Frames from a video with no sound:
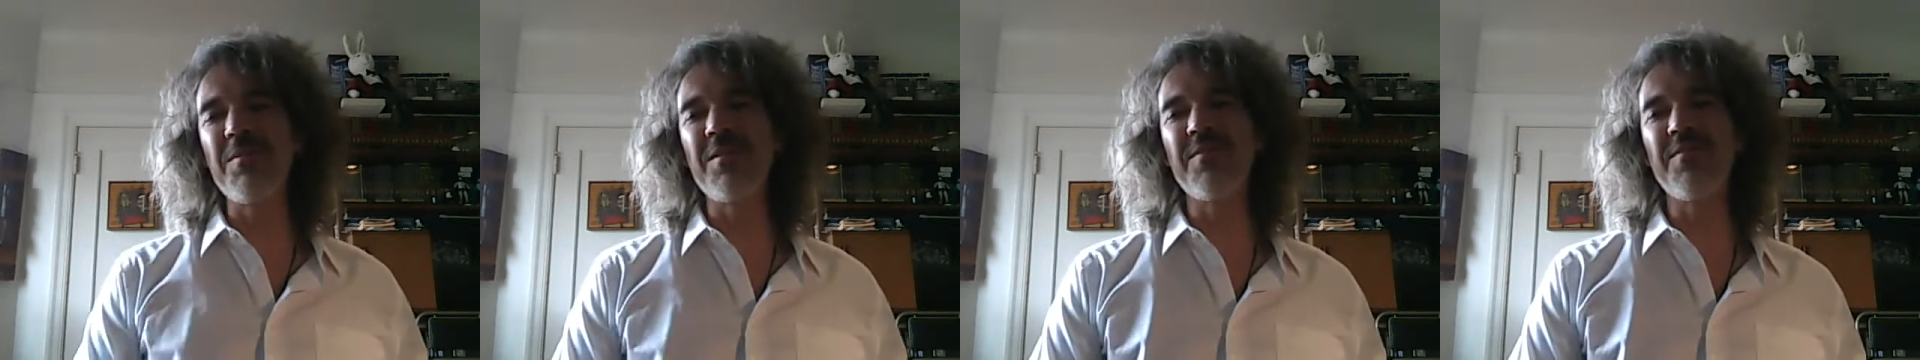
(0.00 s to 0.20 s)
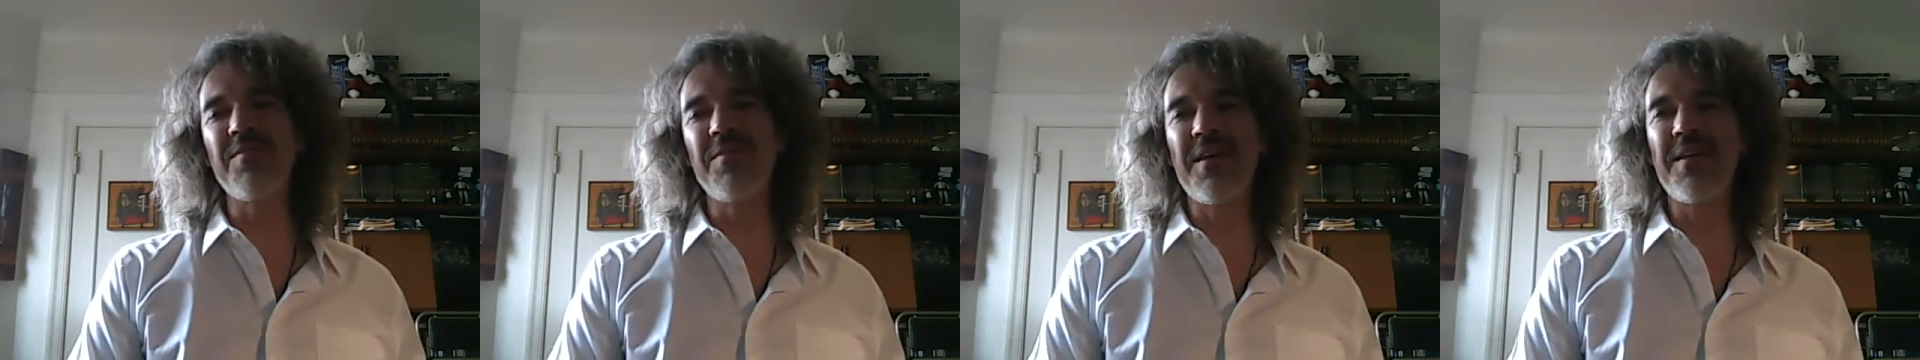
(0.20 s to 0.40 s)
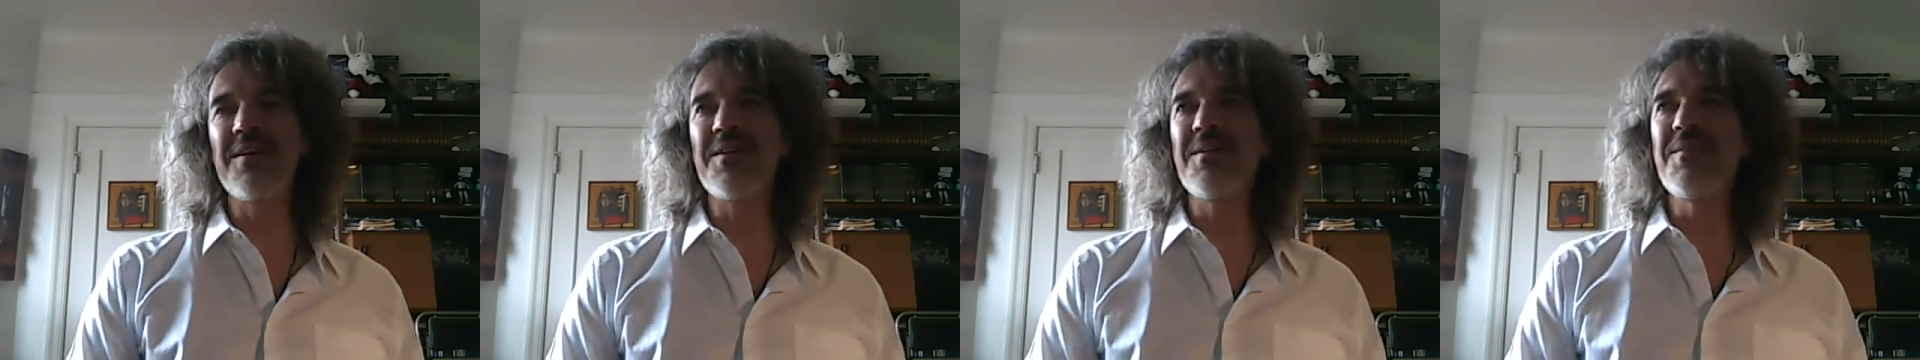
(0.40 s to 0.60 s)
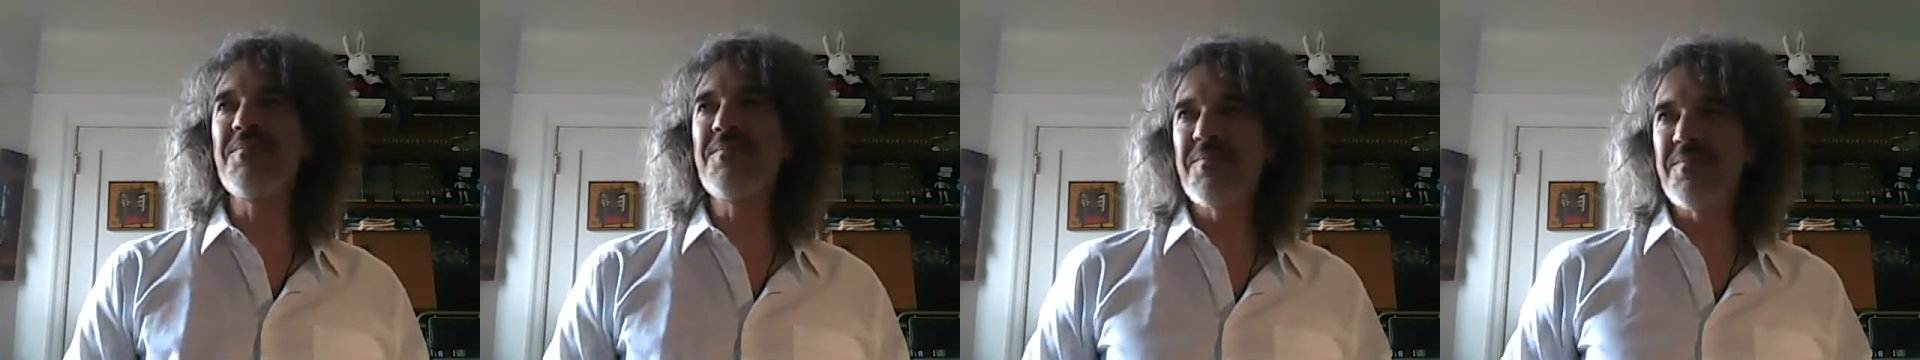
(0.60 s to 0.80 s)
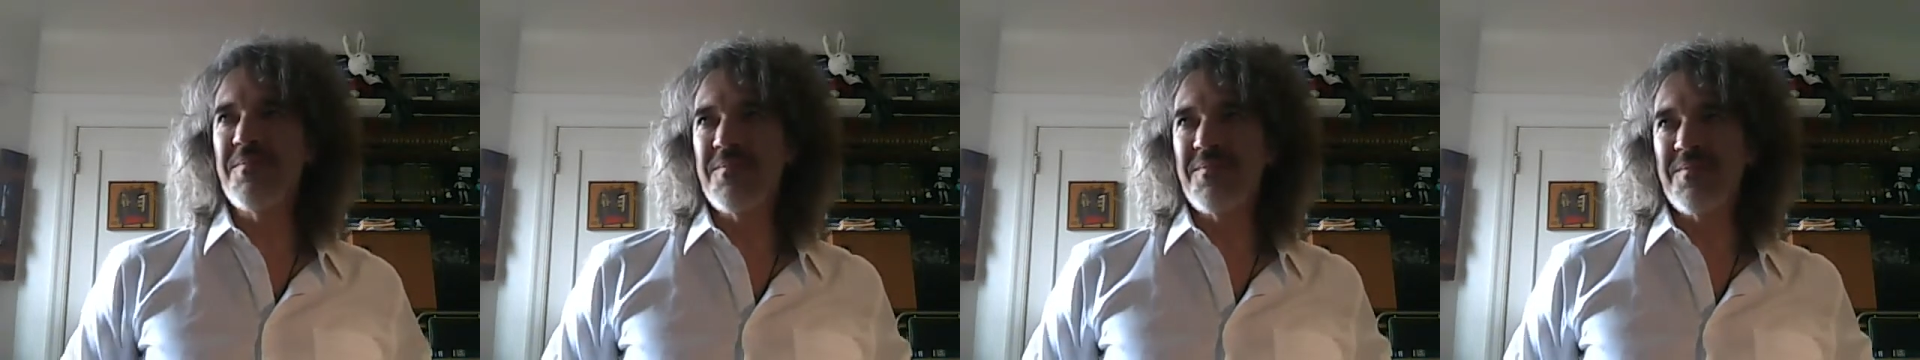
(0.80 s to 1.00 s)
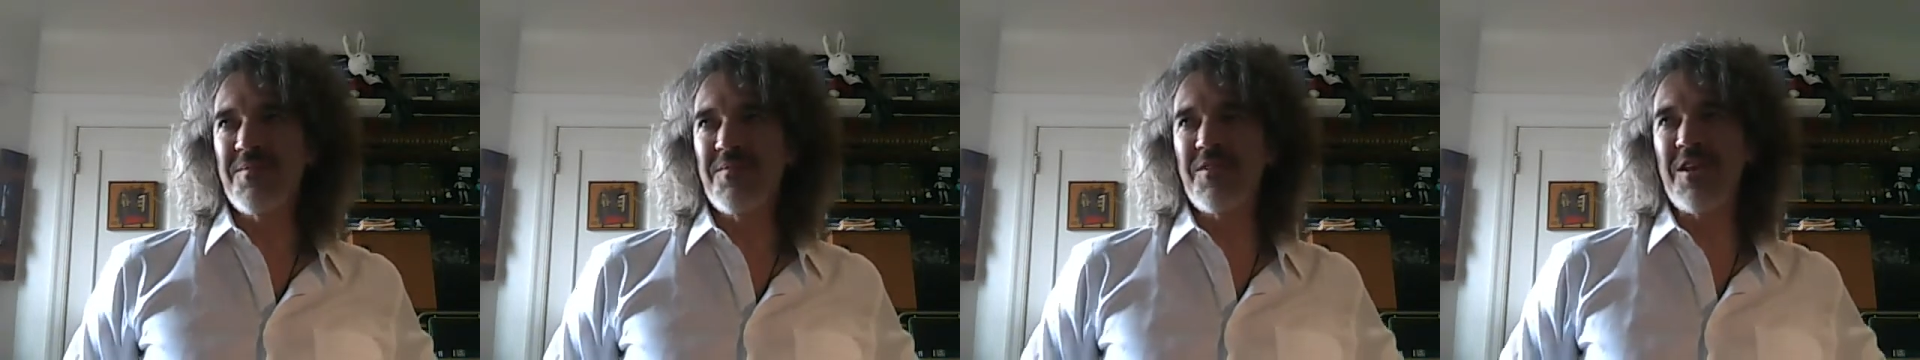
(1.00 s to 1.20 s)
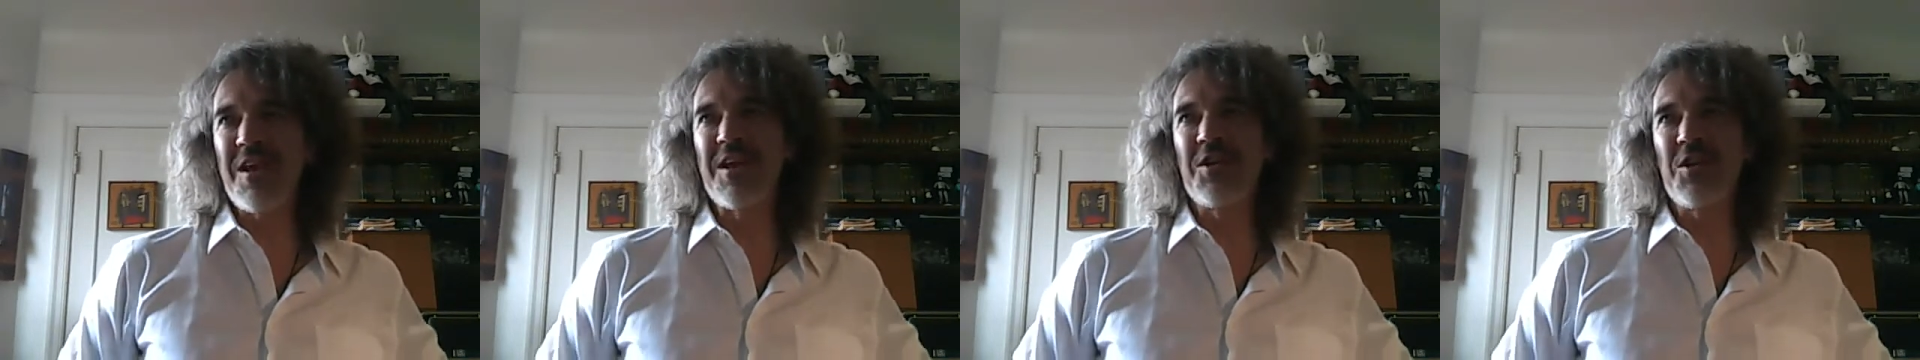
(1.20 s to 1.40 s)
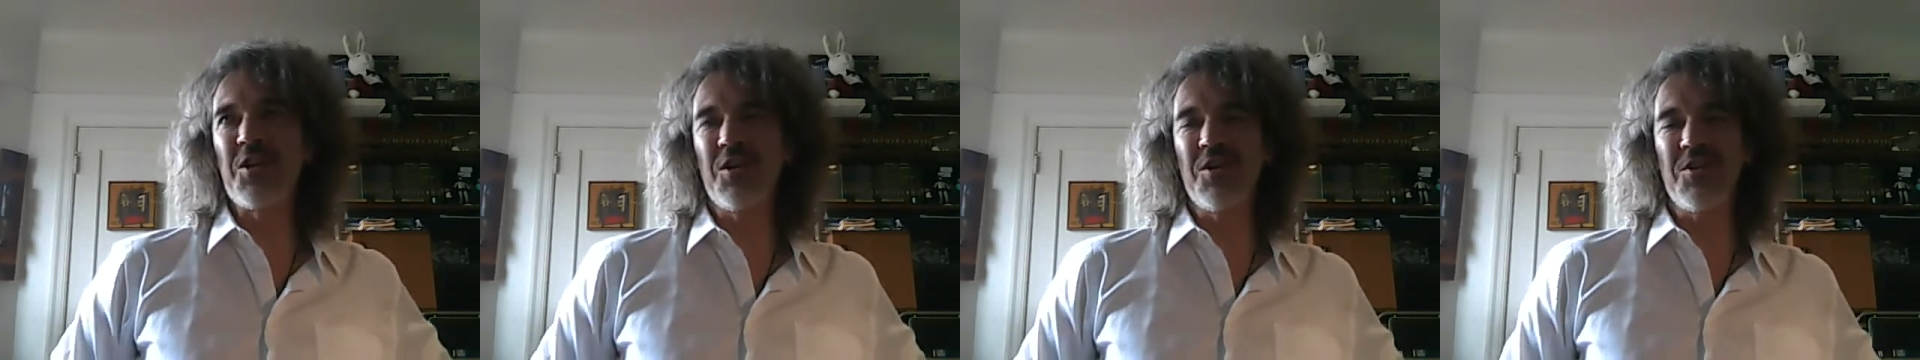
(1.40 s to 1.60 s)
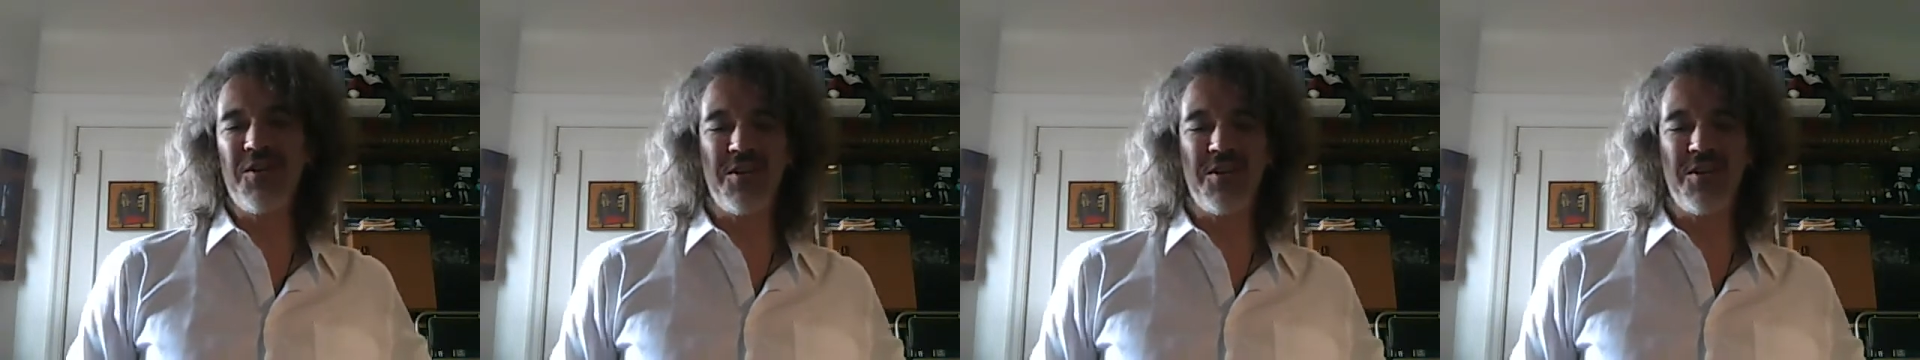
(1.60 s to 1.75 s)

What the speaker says: bit of a tangent